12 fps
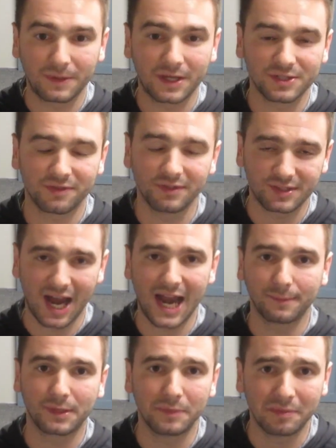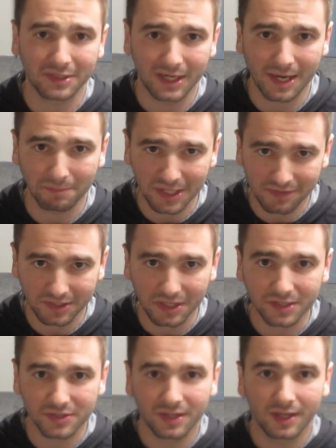because of the time commitment I'm giving
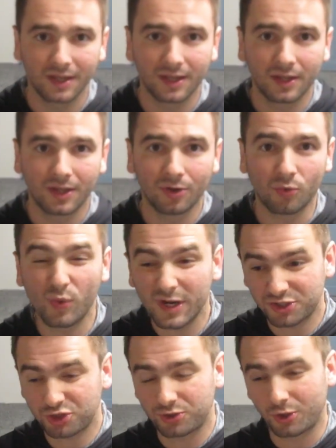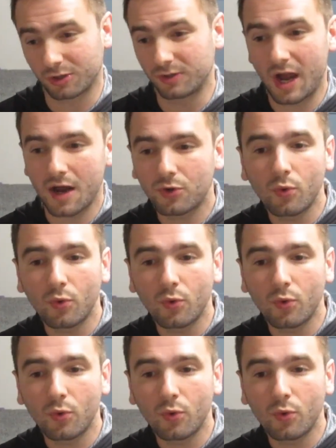it, which you're not